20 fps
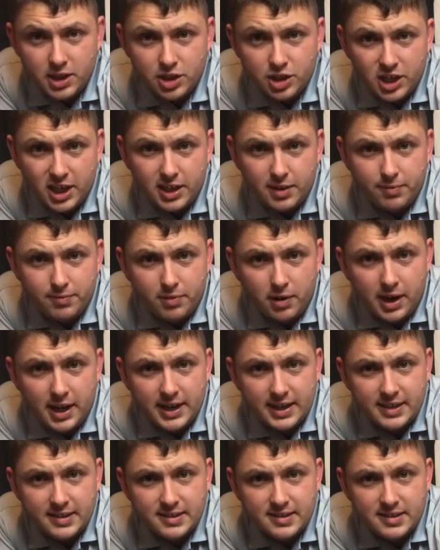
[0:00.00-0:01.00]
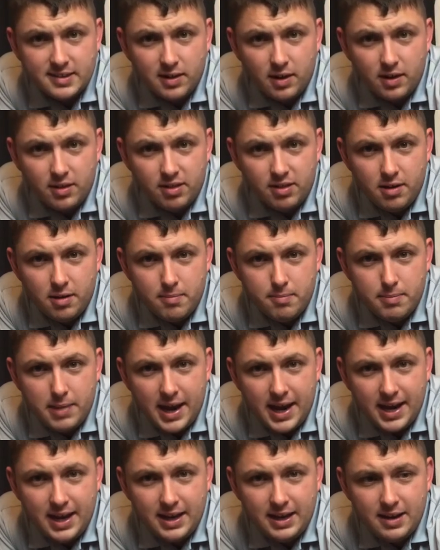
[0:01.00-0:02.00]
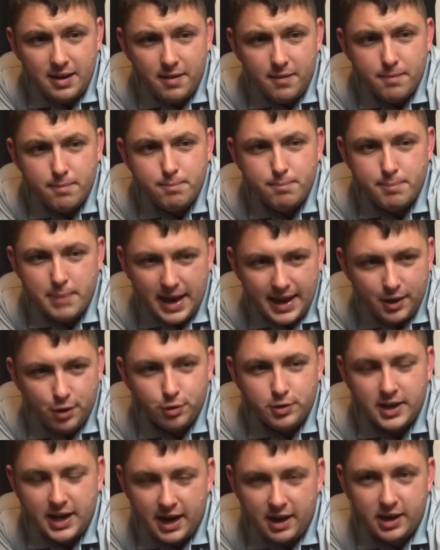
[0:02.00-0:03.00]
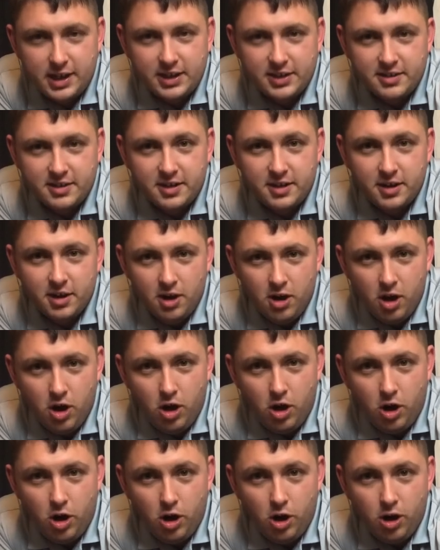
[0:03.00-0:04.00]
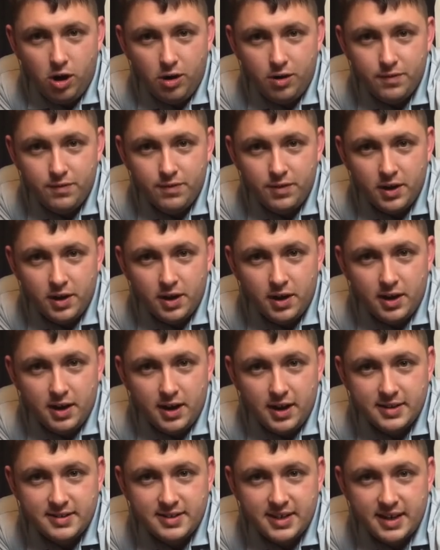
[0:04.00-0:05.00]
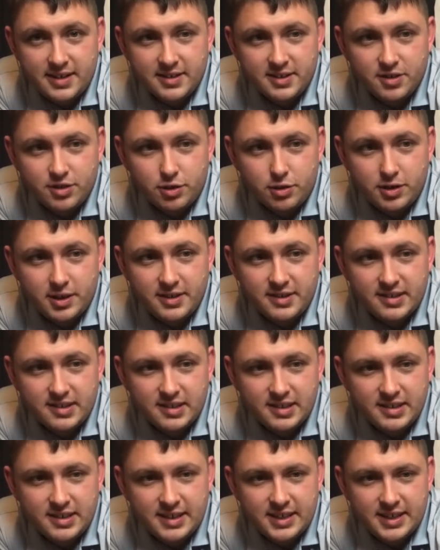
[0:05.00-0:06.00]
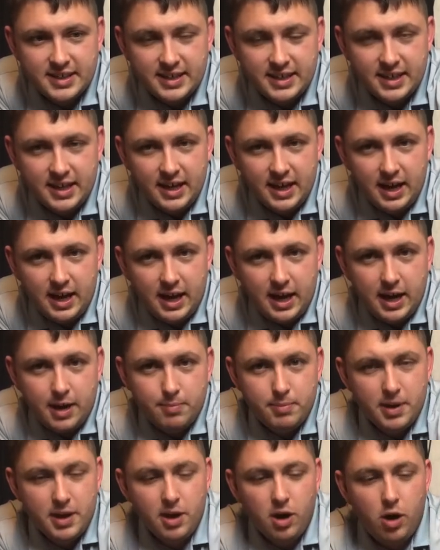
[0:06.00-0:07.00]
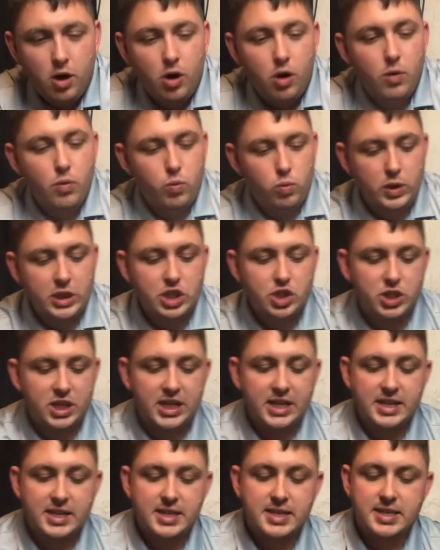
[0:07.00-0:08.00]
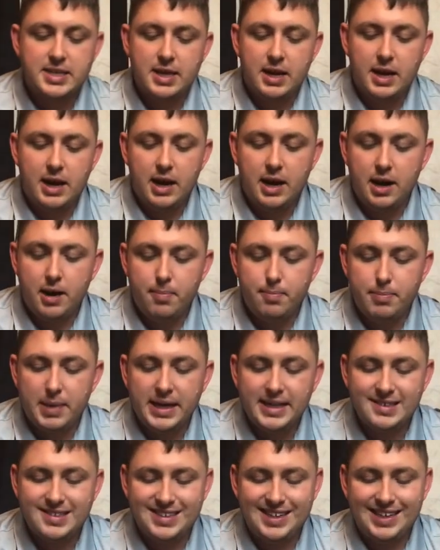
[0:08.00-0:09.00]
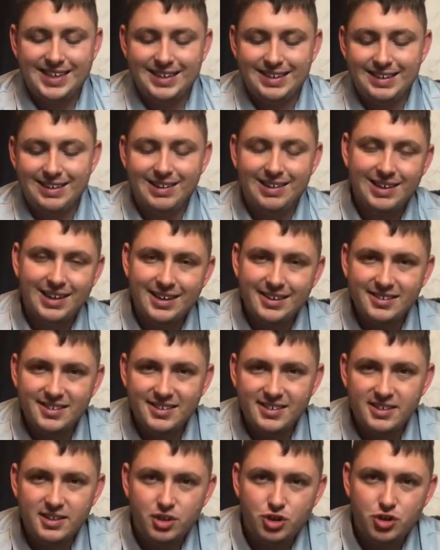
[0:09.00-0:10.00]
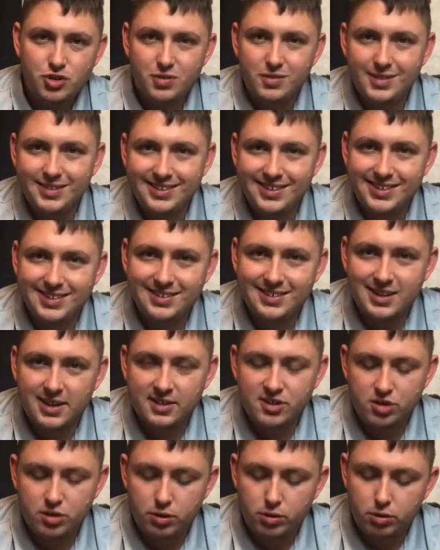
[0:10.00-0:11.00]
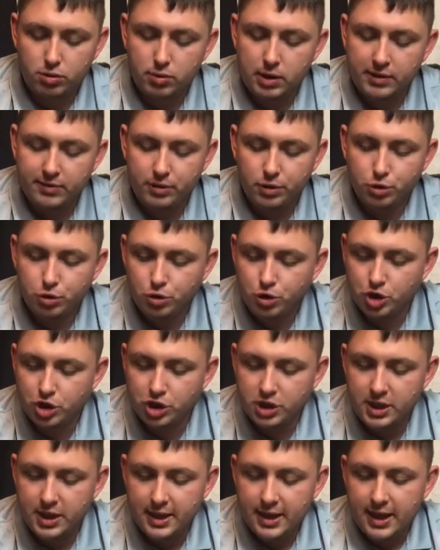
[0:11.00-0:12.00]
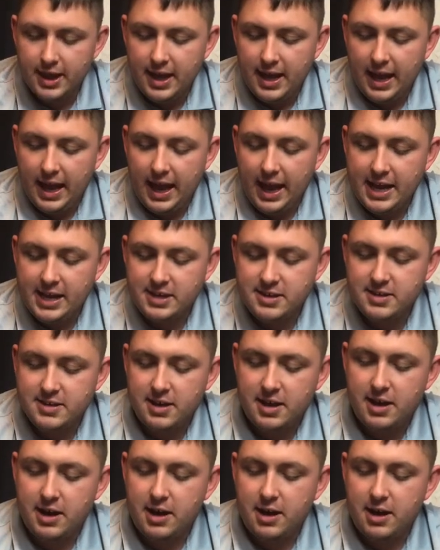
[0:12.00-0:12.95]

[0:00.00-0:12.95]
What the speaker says: Jacob Frye is the main male character of Assassin's Creed Syndicate, which is based in London during the Industrial Revolution, and